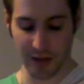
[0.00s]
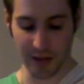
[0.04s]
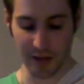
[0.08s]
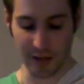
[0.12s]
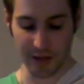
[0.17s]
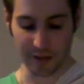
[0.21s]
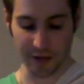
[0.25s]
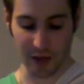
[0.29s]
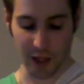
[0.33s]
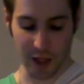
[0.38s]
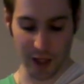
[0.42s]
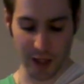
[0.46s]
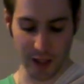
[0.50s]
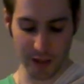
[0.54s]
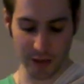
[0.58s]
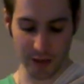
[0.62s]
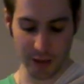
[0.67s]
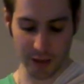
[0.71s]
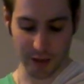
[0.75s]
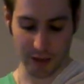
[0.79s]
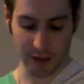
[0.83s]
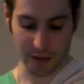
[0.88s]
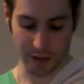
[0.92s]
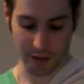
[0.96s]
Friend
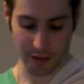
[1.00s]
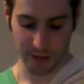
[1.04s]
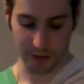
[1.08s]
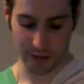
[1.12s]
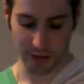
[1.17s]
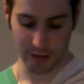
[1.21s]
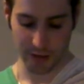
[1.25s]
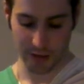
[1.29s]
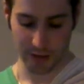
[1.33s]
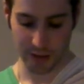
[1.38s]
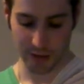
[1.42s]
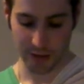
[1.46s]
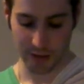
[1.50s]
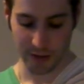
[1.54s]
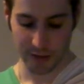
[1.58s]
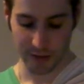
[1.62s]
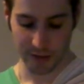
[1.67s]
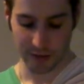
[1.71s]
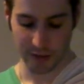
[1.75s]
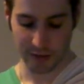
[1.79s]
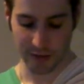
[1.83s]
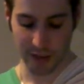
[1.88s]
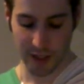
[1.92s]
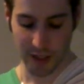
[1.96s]
John,
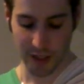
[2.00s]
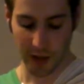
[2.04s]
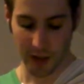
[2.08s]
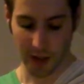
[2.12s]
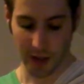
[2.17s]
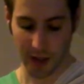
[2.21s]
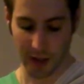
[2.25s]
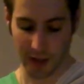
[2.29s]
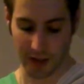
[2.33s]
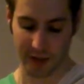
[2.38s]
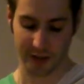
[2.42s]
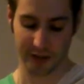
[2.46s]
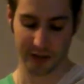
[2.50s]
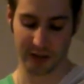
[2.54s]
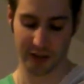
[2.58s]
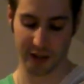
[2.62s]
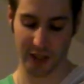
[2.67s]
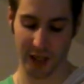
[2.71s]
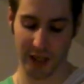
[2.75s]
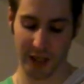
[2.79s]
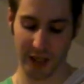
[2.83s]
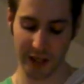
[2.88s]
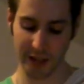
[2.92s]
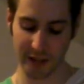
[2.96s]
there are
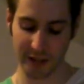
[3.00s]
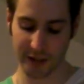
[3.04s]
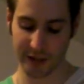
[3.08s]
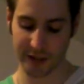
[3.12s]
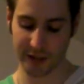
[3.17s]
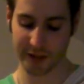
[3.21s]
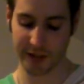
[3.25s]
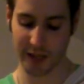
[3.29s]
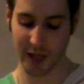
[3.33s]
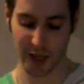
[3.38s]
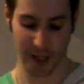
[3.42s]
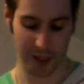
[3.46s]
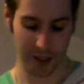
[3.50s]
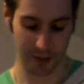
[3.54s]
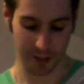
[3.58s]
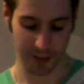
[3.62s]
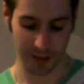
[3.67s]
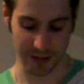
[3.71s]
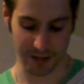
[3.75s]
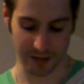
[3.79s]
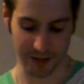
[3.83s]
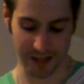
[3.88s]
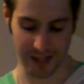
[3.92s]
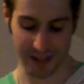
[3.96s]
strange and
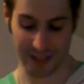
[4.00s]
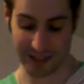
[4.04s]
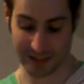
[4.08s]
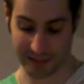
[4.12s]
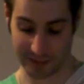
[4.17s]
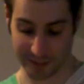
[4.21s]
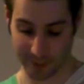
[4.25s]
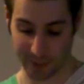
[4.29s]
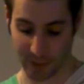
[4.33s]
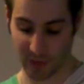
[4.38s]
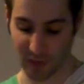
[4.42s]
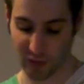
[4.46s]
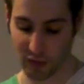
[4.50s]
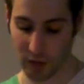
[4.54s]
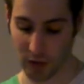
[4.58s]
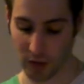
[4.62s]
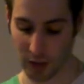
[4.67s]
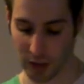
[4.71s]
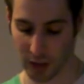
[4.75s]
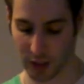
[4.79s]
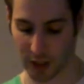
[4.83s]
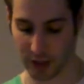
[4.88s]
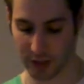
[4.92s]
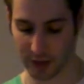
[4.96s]
terrible days before
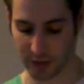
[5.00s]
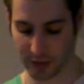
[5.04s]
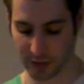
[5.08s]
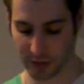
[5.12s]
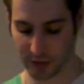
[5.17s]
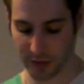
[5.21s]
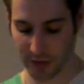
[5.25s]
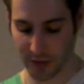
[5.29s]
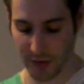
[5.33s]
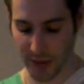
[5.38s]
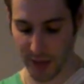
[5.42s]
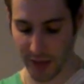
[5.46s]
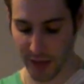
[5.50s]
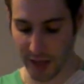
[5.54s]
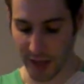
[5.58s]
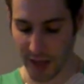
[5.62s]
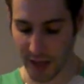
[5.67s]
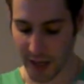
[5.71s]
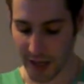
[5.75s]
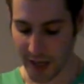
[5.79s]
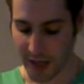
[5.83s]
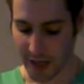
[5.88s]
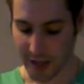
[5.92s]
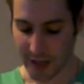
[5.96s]
us.
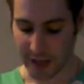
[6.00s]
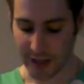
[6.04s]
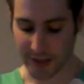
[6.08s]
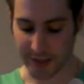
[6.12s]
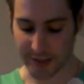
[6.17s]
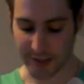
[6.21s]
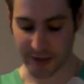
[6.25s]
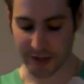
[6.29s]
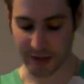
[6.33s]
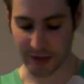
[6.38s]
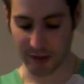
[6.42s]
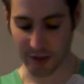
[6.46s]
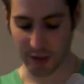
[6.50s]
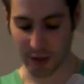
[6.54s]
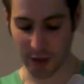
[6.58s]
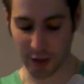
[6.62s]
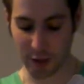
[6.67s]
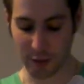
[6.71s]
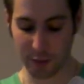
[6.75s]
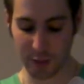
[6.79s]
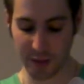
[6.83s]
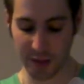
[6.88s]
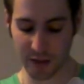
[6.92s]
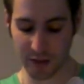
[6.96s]
Let us
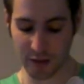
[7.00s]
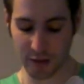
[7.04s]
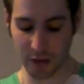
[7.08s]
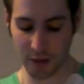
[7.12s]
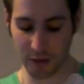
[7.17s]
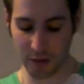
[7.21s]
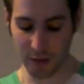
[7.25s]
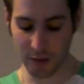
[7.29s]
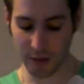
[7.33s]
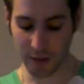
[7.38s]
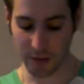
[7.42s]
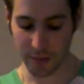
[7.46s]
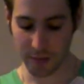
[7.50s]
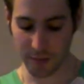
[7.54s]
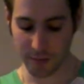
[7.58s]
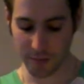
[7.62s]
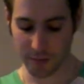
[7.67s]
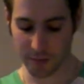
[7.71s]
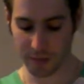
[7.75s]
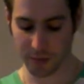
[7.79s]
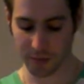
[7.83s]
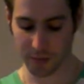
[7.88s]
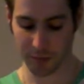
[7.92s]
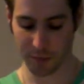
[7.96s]
not be two,
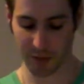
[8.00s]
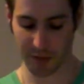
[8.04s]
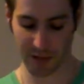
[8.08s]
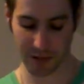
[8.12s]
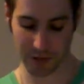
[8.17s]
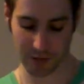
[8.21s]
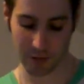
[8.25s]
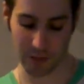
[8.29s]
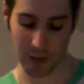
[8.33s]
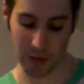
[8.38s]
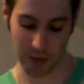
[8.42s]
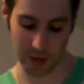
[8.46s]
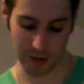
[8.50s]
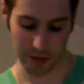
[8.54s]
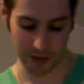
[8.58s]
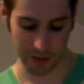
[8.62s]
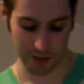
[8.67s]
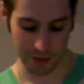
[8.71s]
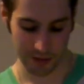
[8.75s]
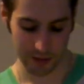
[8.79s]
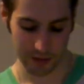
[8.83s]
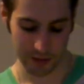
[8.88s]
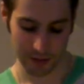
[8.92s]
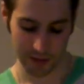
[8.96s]
but one,
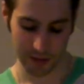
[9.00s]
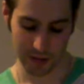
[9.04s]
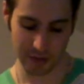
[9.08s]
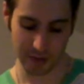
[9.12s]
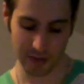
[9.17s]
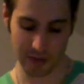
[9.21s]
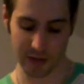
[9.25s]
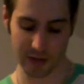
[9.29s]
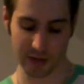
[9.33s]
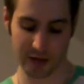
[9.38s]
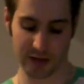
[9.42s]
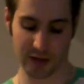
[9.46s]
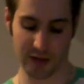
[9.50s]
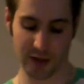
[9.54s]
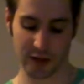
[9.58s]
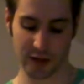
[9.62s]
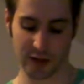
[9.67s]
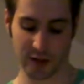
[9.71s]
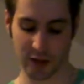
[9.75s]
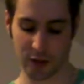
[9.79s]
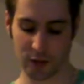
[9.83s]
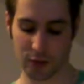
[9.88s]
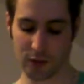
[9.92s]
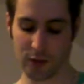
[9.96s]
that
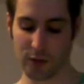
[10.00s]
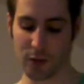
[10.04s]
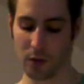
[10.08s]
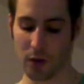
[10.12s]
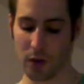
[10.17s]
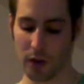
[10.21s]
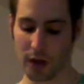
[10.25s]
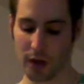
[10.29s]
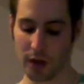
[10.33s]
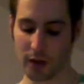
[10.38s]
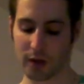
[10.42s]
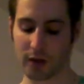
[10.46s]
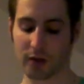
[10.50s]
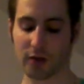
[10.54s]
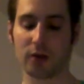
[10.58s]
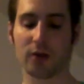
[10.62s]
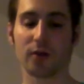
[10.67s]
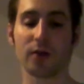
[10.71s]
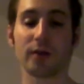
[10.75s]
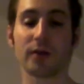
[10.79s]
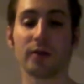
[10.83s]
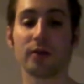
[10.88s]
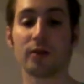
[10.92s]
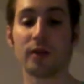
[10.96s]
so we work
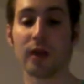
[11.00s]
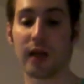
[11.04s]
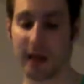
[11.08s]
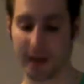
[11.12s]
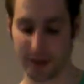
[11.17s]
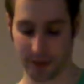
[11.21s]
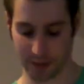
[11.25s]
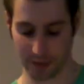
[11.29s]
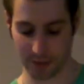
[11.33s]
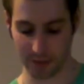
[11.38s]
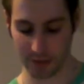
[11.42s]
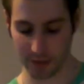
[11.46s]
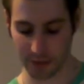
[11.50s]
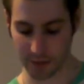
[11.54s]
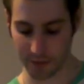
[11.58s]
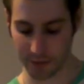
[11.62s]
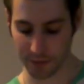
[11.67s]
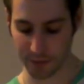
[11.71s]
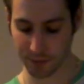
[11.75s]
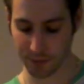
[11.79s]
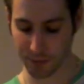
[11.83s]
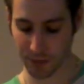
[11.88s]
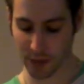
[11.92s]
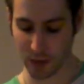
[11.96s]
to a good end.
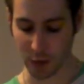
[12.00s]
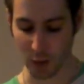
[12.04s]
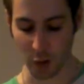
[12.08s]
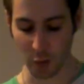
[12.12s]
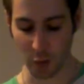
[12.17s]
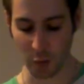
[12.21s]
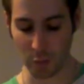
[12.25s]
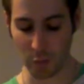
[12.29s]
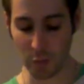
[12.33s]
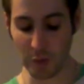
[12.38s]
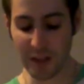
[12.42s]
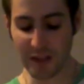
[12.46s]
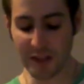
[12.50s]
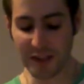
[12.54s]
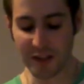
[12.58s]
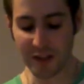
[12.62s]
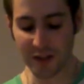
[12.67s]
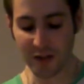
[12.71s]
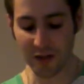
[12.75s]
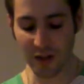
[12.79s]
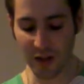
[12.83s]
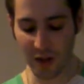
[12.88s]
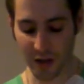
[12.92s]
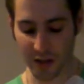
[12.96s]
Will you
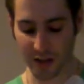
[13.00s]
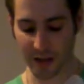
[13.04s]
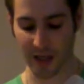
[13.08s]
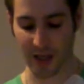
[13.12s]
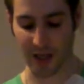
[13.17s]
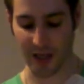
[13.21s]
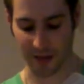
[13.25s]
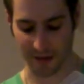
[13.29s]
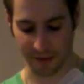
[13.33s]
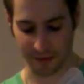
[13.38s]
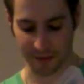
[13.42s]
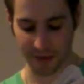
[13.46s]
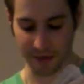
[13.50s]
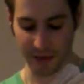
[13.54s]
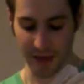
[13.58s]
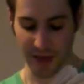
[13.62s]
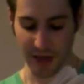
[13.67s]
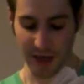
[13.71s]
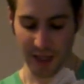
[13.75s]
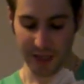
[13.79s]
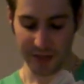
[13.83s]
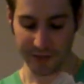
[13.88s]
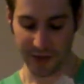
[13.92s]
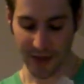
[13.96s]
not have
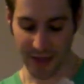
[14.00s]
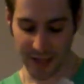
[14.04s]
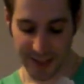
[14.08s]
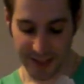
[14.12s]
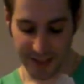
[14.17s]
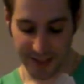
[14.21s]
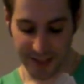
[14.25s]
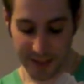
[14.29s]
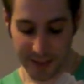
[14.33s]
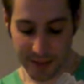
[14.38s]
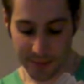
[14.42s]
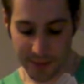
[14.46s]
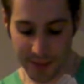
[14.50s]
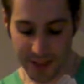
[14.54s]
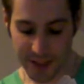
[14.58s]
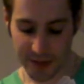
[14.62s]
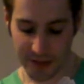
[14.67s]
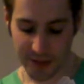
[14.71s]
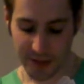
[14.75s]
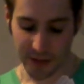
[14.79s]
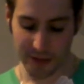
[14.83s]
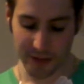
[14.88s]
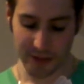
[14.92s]
faith in me?